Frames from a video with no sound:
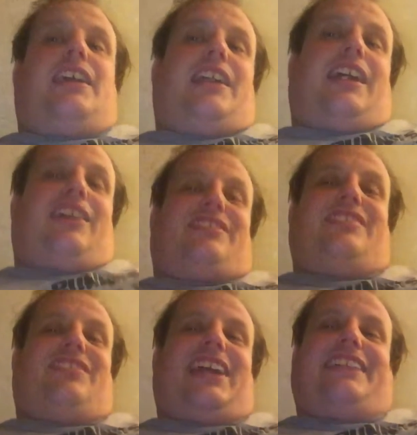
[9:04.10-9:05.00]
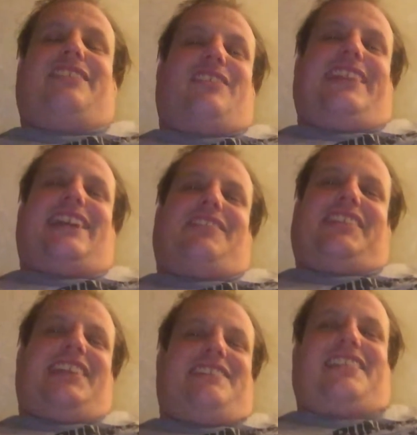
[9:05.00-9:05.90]
And I also liked the nerdy
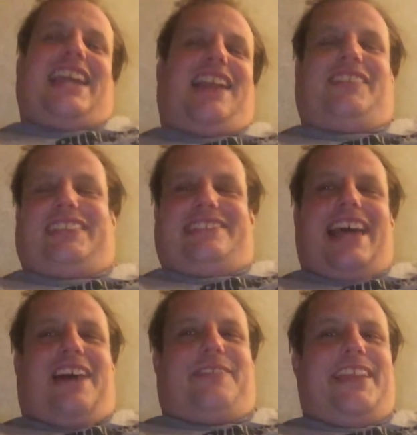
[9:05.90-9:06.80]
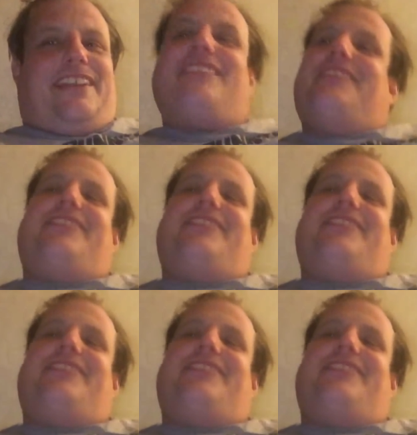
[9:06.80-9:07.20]
conversations I had with the staff there.